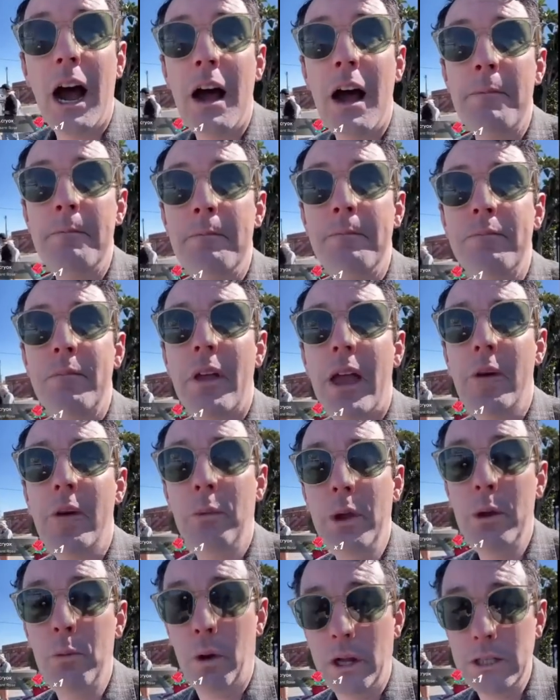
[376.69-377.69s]
Um,
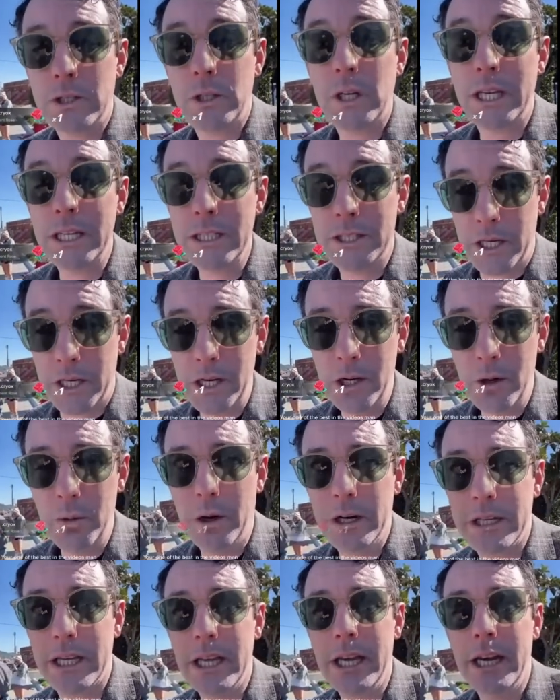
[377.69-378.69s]
and we want to
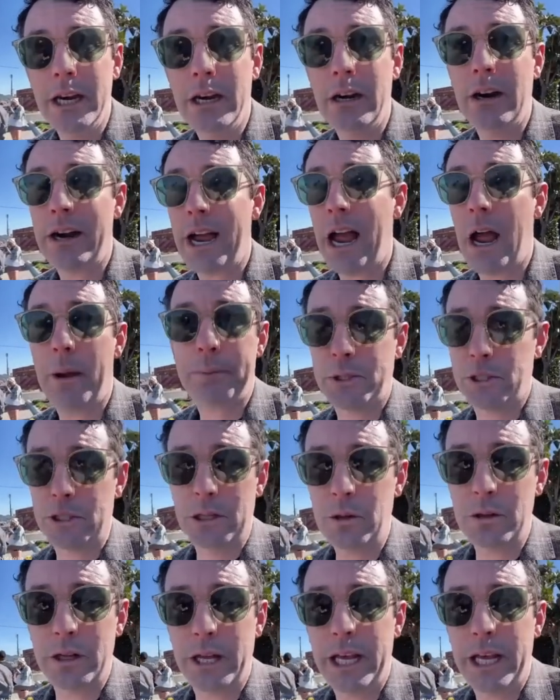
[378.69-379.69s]
continue working here,
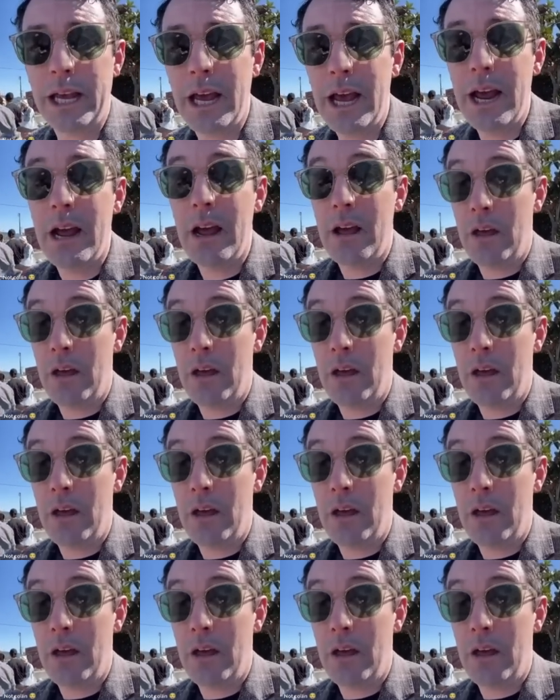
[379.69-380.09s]
absolutely.